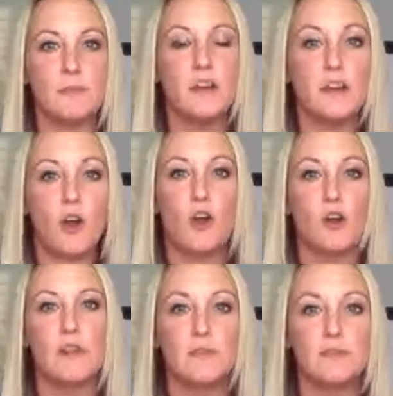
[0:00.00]
but an army
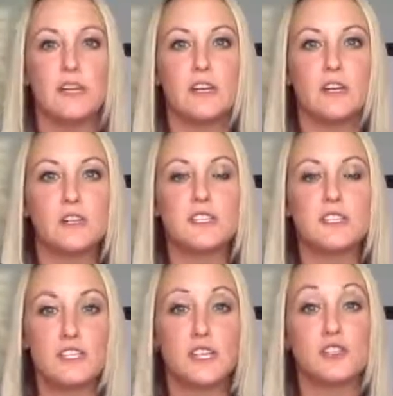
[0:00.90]
of leaders
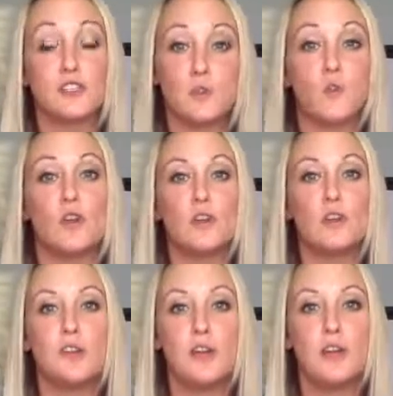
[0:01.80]
can change the
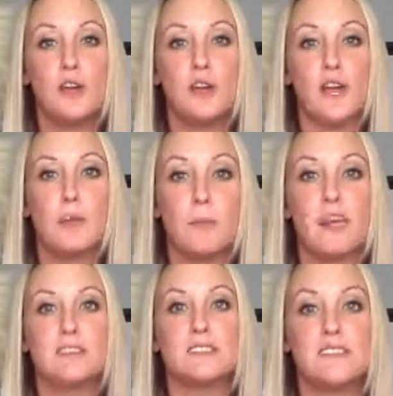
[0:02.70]
world and
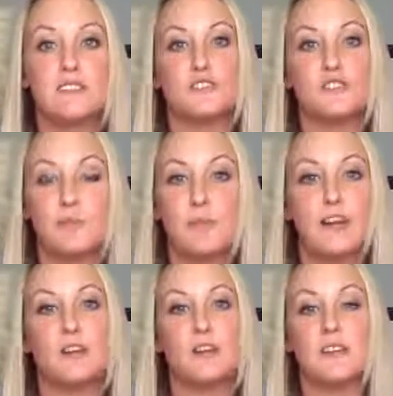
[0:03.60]
make this industry
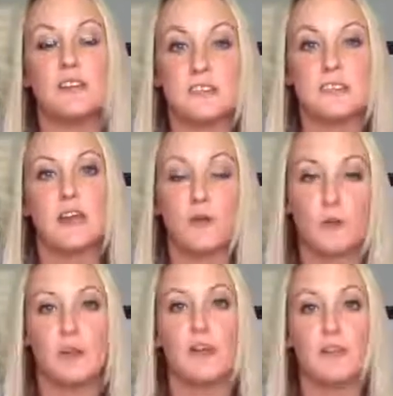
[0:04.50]
better than it has
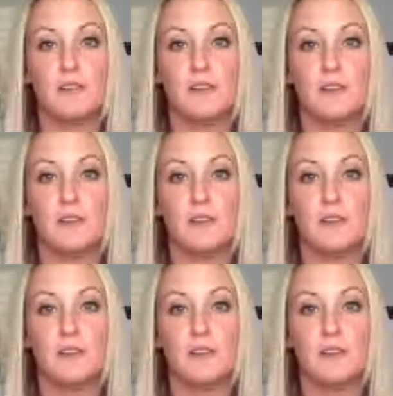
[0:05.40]
ever been.